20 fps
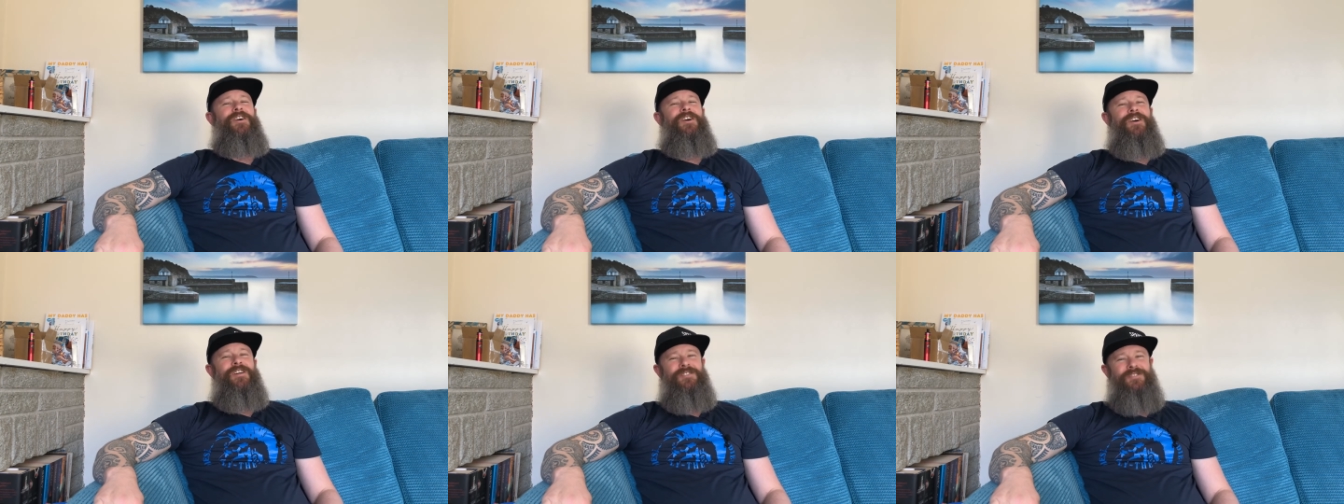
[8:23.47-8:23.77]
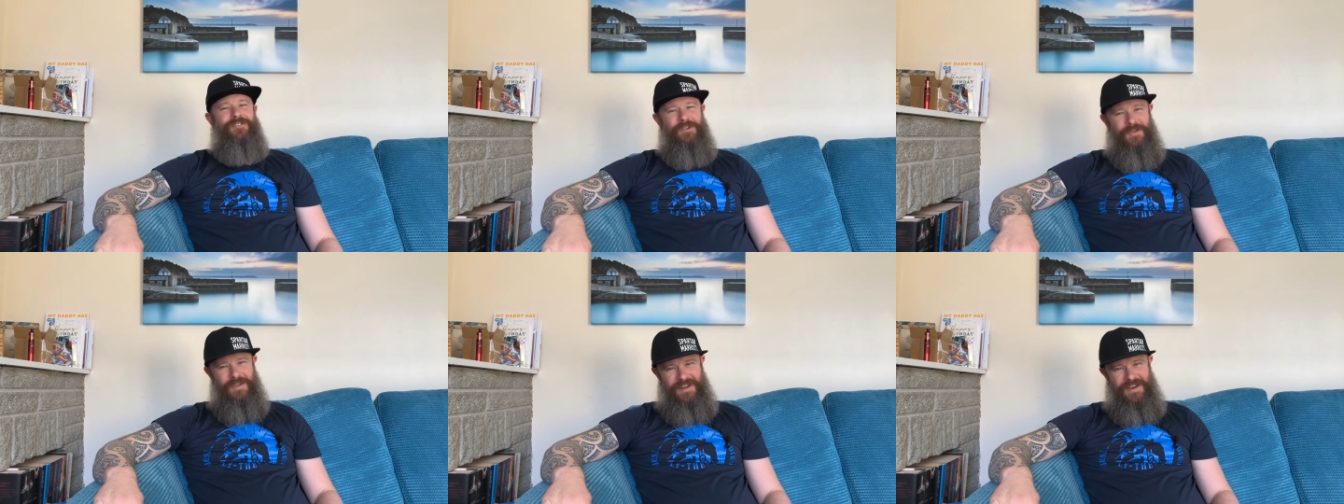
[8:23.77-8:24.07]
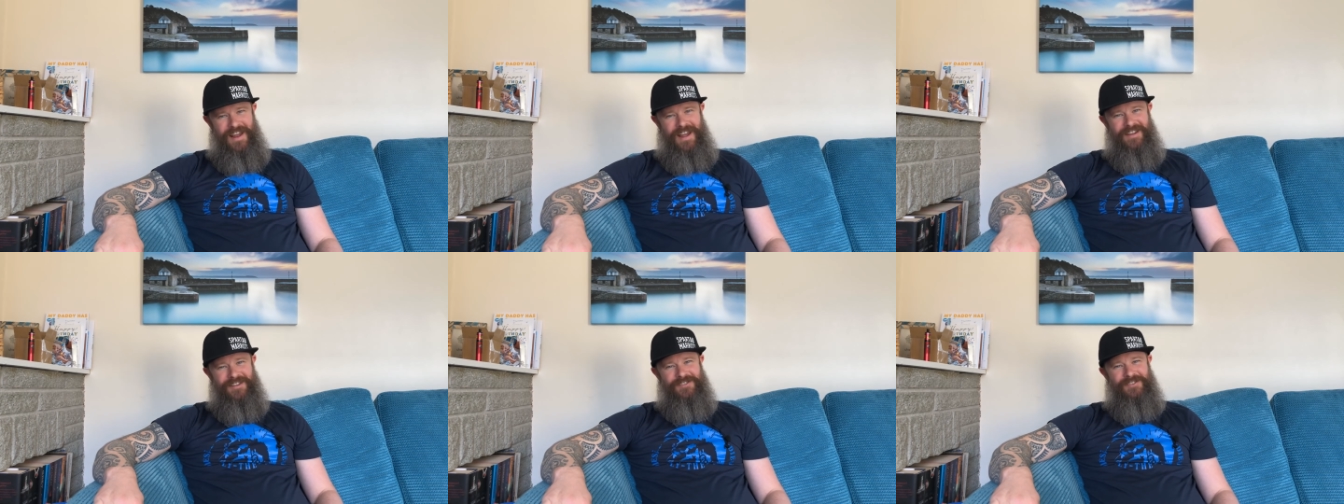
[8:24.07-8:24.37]
Until the
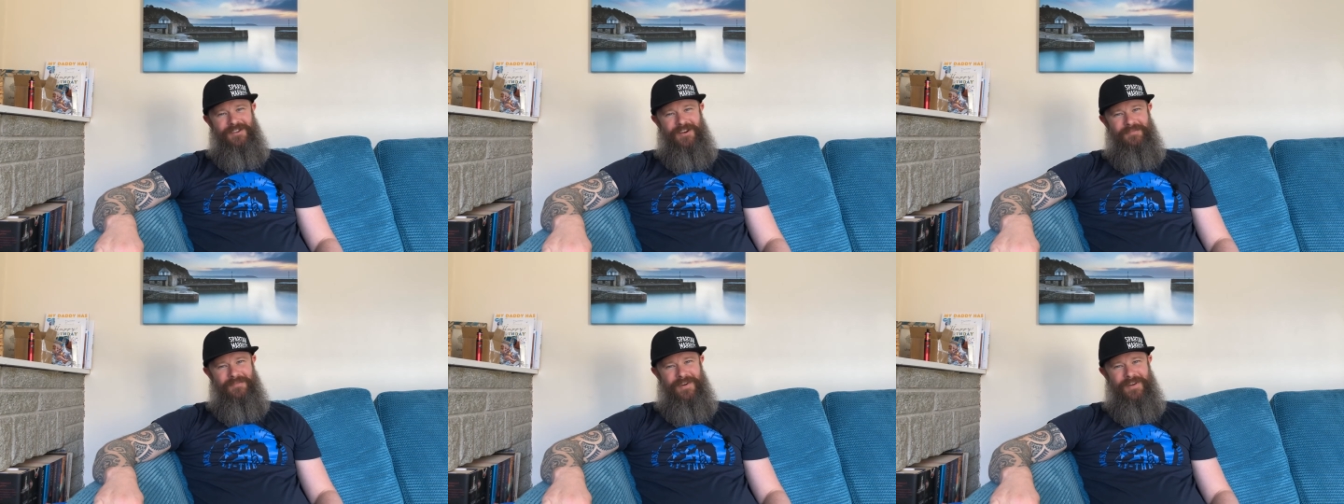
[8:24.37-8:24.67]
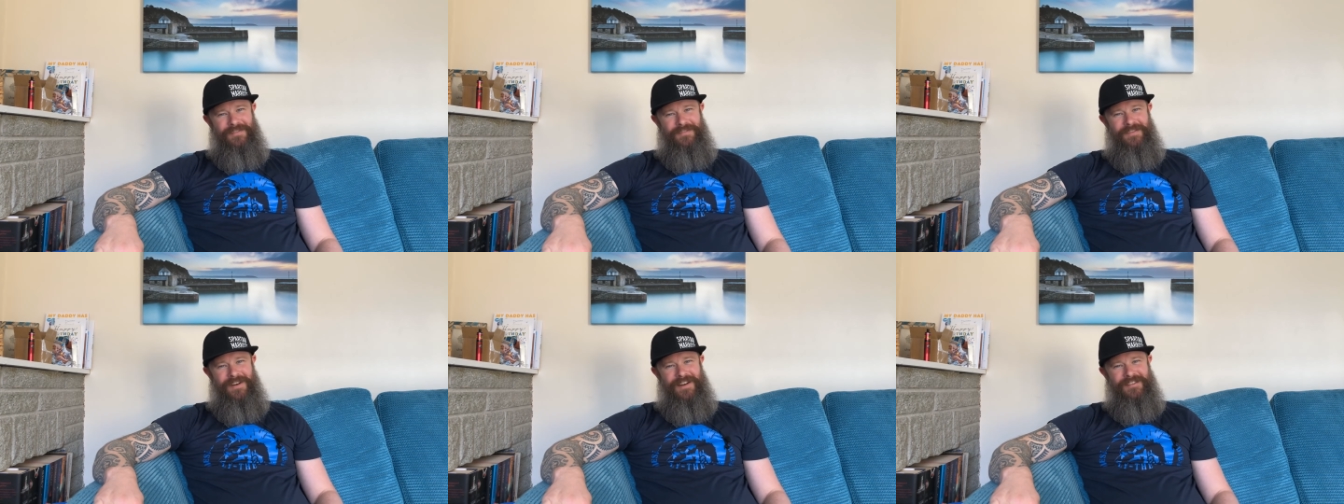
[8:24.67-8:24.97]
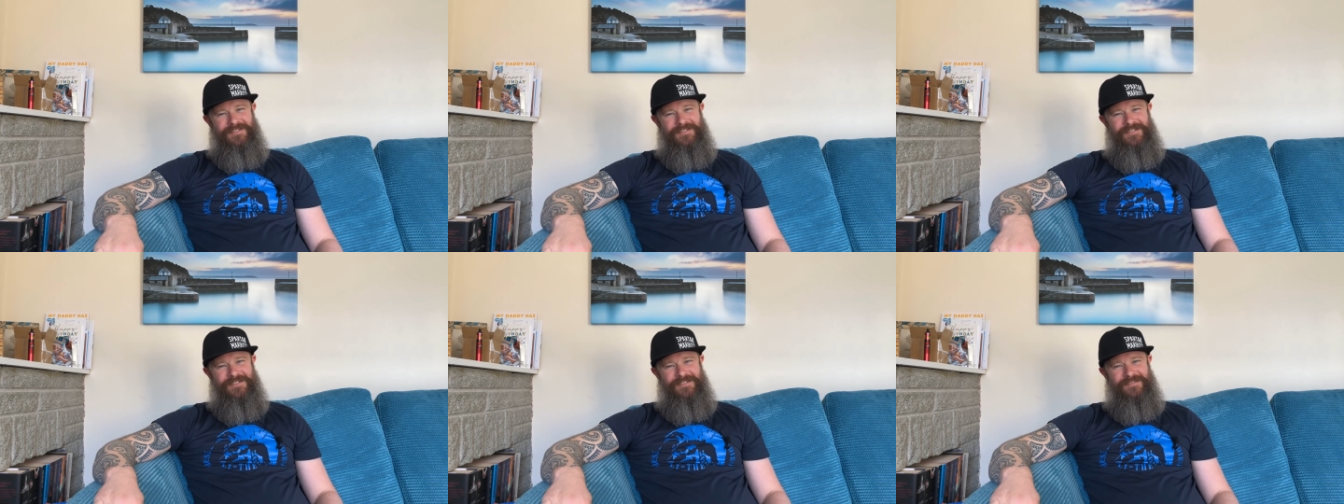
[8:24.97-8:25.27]
next time, my
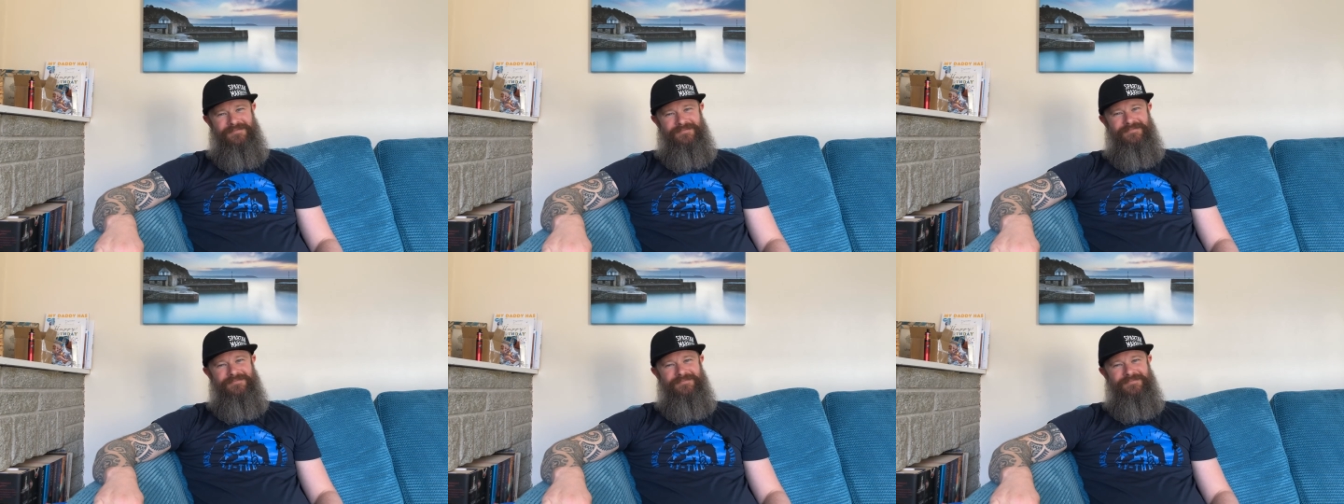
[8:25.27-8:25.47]
friends,